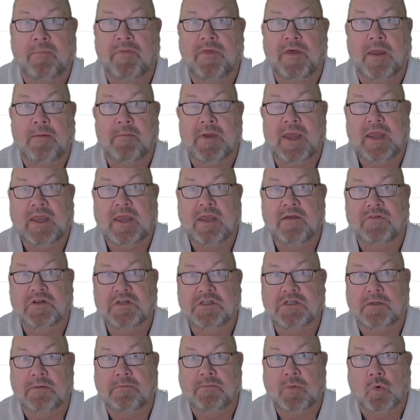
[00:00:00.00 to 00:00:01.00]
they may give us
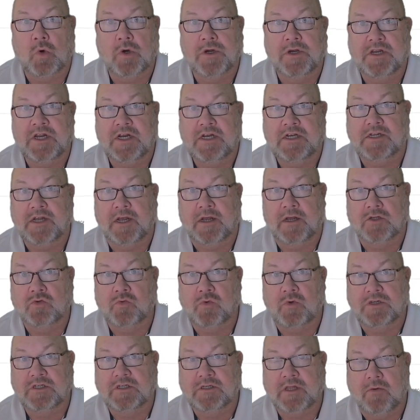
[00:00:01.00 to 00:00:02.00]
some more details
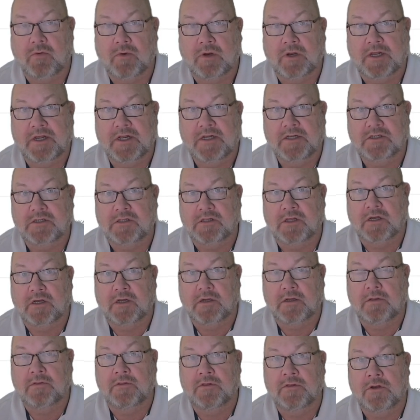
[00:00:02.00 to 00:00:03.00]
once they release
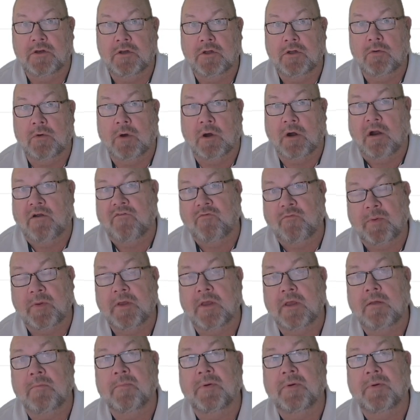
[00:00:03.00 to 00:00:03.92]
the new RFP.